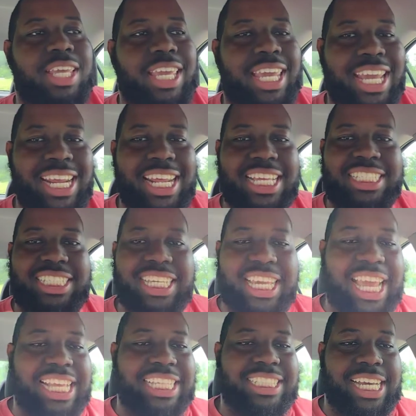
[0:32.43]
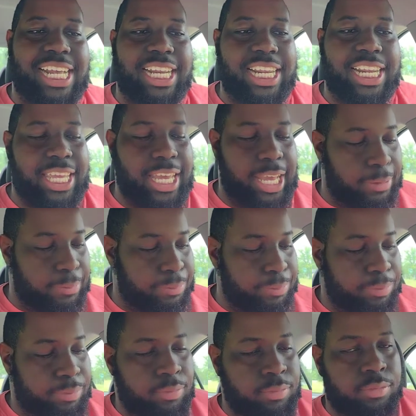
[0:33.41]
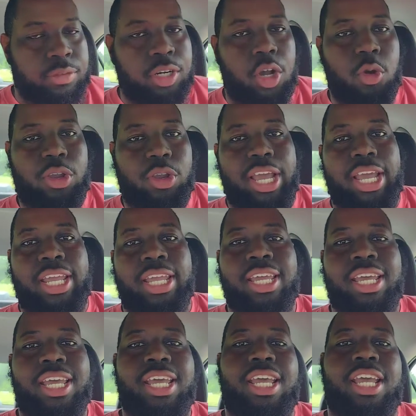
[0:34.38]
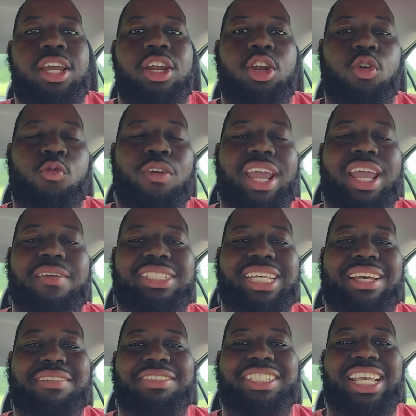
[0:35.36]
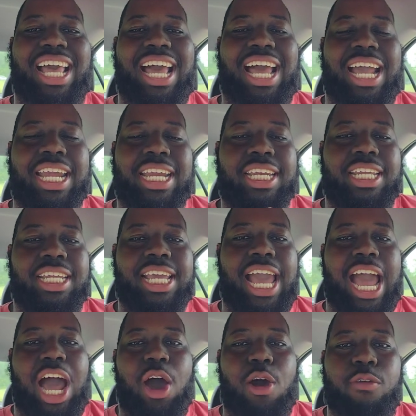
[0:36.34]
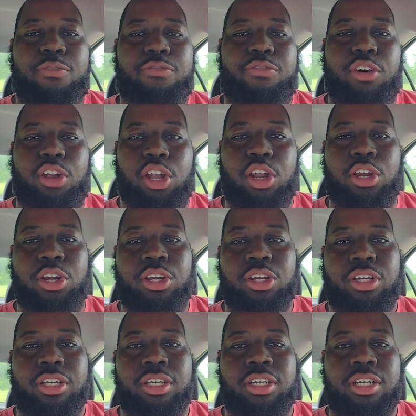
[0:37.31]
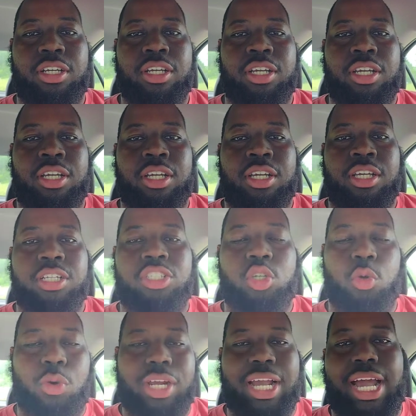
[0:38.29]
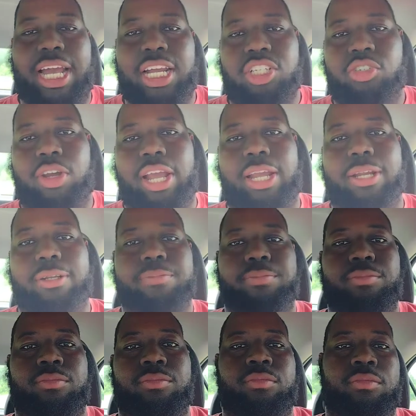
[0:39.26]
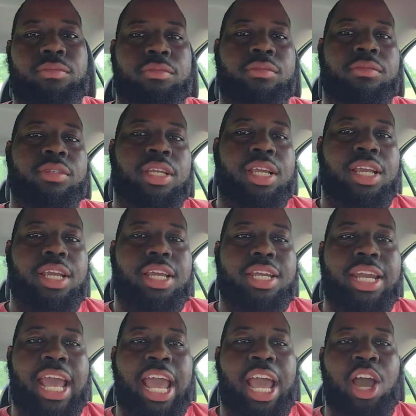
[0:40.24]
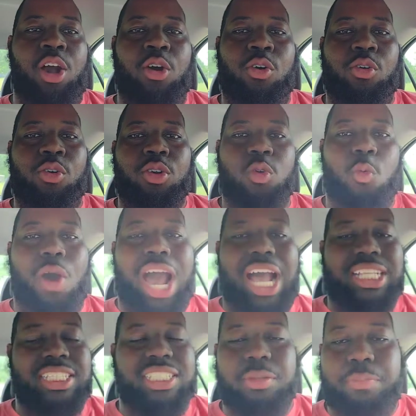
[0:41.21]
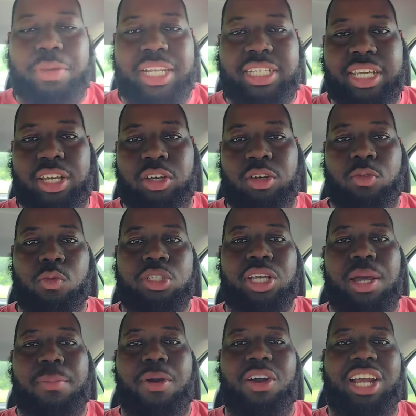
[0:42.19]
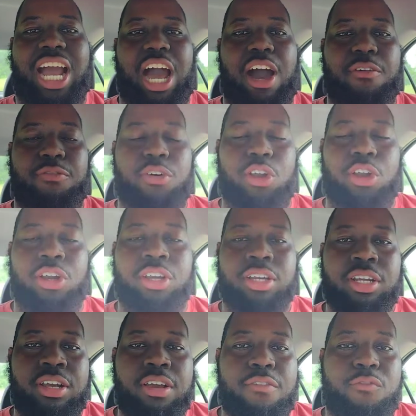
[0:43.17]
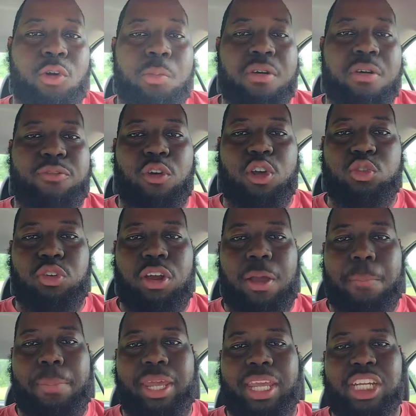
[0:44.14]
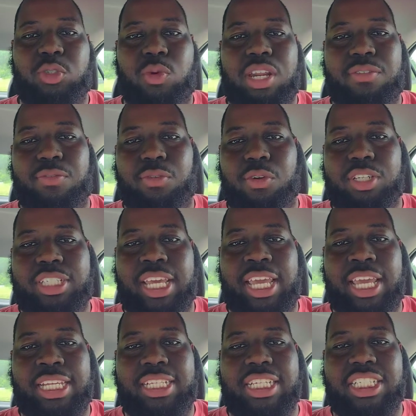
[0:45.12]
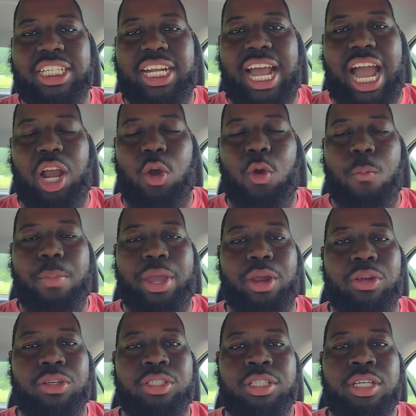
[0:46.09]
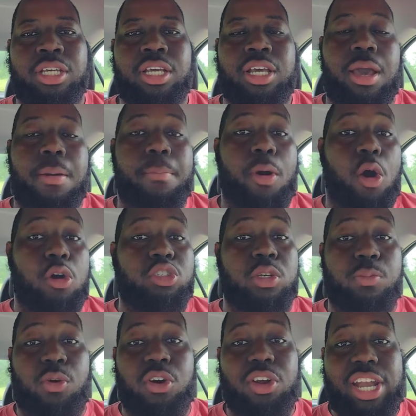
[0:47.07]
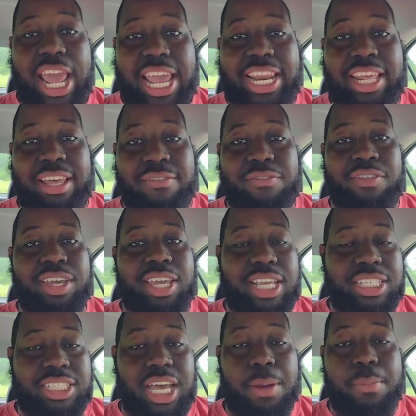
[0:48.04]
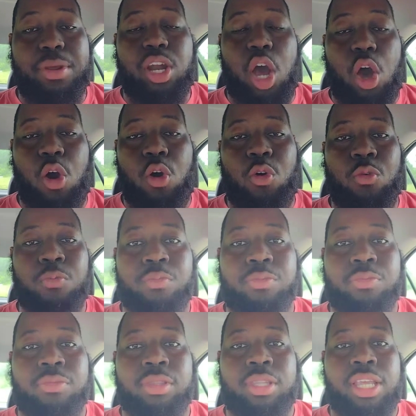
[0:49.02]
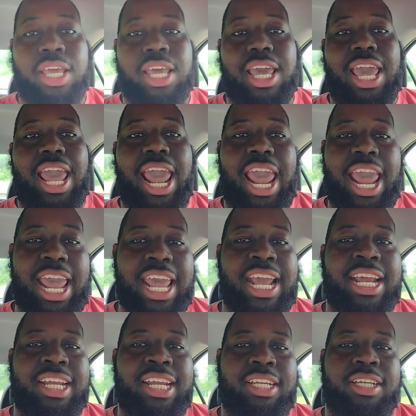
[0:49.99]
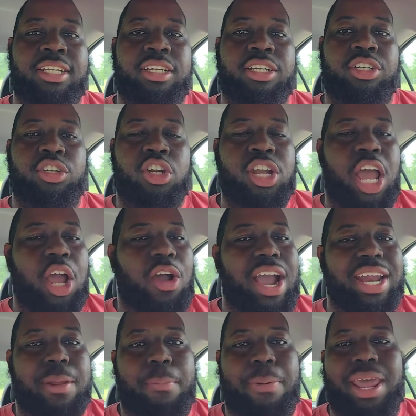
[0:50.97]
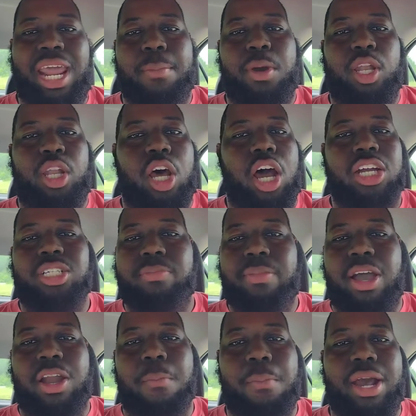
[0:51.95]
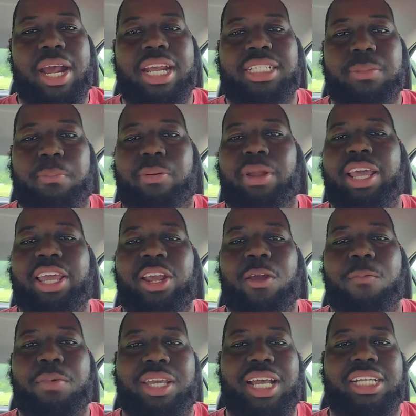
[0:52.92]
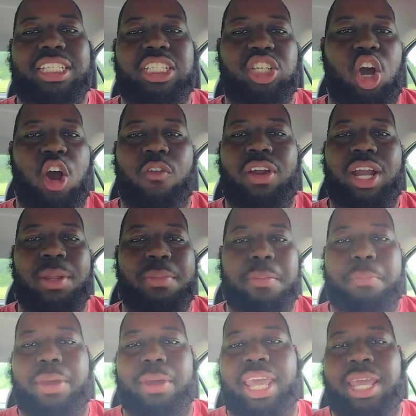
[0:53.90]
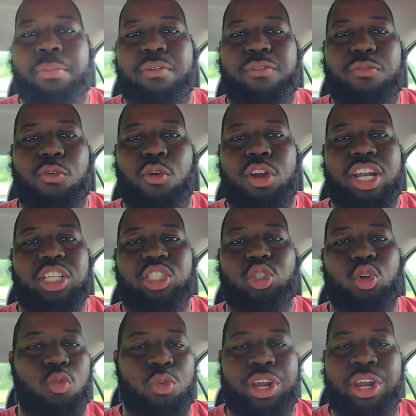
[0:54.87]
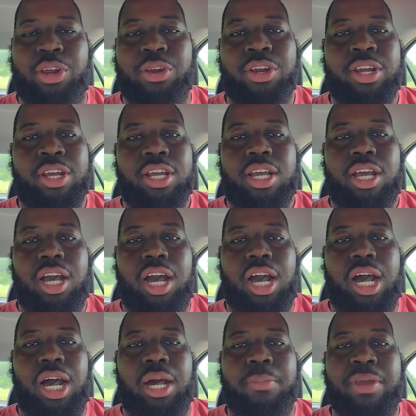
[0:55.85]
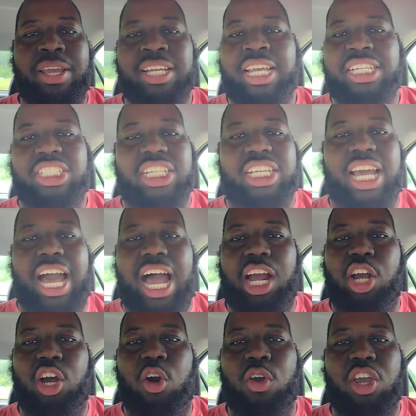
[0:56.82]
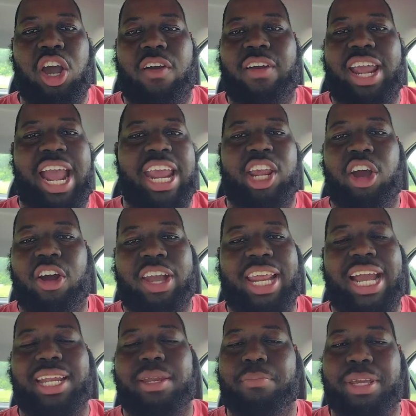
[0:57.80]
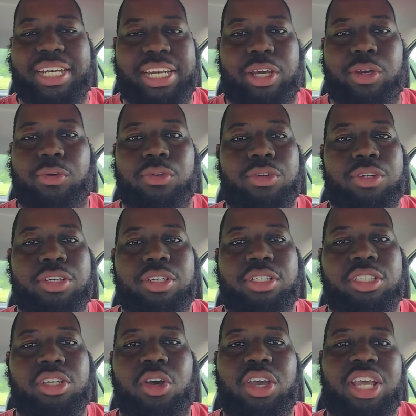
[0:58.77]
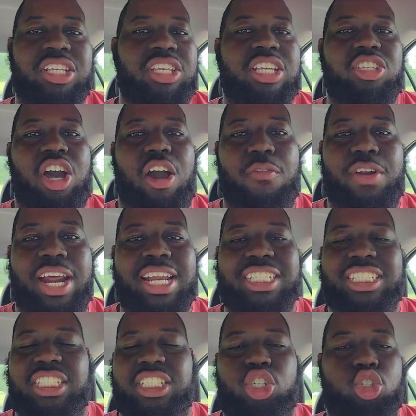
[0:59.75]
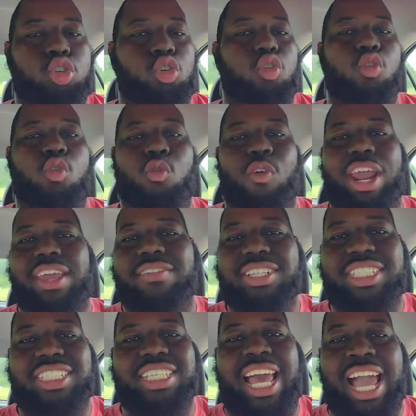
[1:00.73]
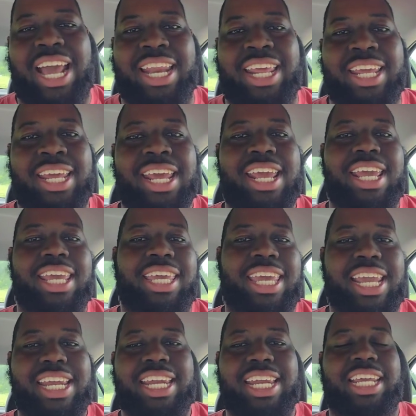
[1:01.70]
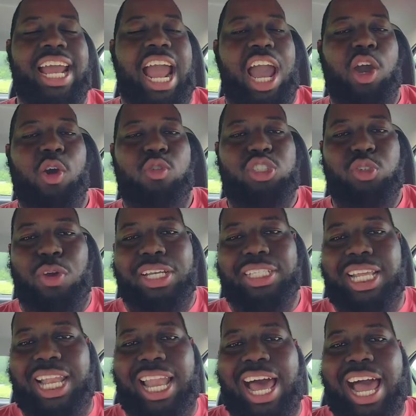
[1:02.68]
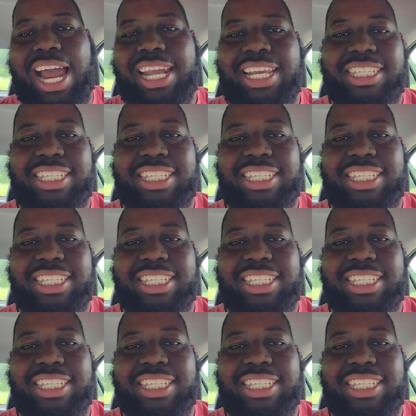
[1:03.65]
EDC has done it again. Okay. The Ravens have signed Kyle Fuller to a contract. Now, why is this a big deal? We're talking about Kyle Fuller, former first-round pick in 2014 to the Chicago Bears. Baltimore native, he's coming home, and they're not going to have to pay him a large amount of money to play here because he's already been paid before in his career. In Chicago, he already got the big deal. So he's off of that. This is a true Ravens signing. Getting a guy who still has a lot in